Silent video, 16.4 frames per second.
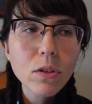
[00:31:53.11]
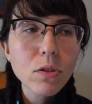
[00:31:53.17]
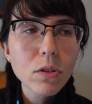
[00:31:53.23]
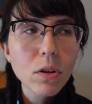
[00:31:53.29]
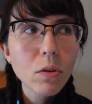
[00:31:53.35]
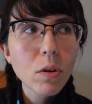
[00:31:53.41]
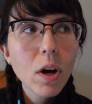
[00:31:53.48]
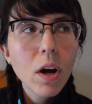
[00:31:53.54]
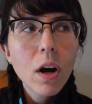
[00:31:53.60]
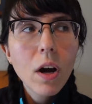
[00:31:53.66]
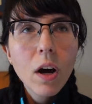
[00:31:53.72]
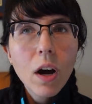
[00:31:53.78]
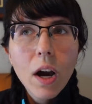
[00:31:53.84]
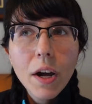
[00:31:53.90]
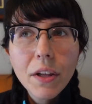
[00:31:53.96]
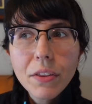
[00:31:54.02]
So
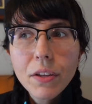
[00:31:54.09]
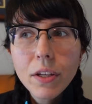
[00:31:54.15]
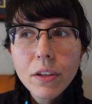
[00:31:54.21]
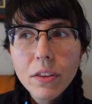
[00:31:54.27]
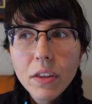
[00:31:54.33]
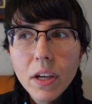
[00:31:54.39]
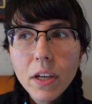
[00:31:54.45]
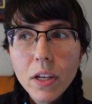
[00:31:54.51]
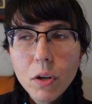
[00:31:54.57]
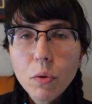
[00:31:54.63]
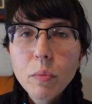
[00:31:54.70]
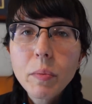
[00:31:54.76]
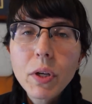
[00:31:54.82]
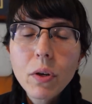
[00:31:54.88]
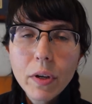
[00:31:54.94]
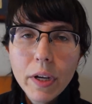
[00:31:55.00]
I think that it
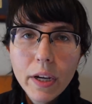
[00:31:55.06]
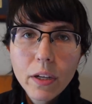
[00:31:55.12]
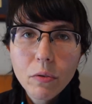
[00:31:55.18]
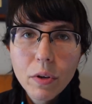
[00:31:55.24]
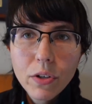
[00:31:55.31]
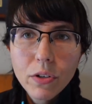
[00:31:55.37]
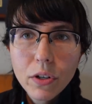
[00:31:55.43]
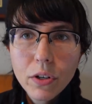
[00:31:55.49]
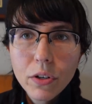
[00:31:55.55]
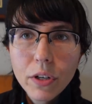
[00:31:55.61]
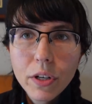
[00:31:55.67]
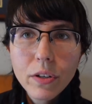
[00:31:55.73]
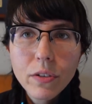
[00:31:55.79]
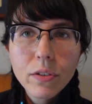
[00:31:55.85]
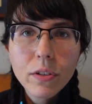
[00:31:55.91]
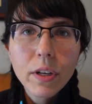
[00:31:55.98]
would be okay to return
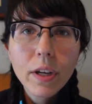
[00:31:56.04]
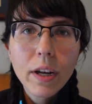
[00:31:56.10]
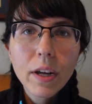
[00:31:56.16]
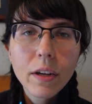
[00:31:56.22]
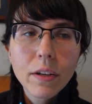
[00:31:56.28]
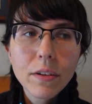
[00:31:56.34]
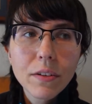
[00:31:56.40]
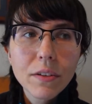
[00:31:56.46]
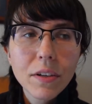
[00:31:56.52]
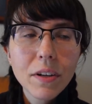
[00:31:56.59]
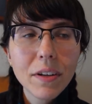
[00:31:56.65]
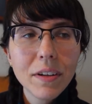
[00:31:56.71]
it and